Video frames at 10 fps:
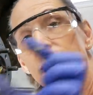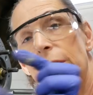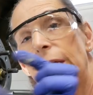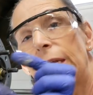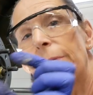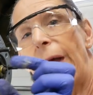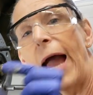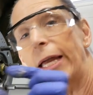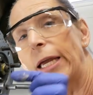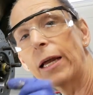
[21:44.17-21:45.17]
sticky
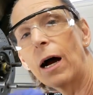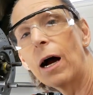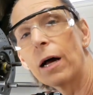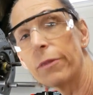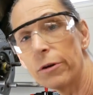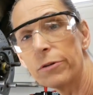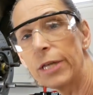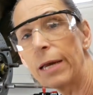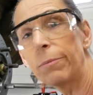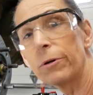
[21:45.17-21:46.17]
backing on those
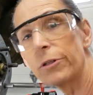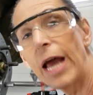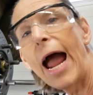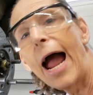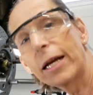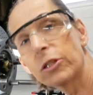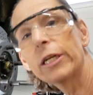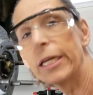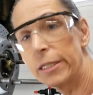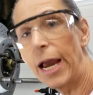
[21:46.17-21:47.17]
dampers to
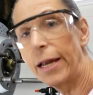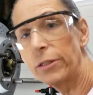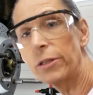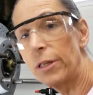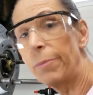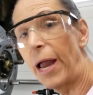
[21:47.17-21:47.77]
actually attach to the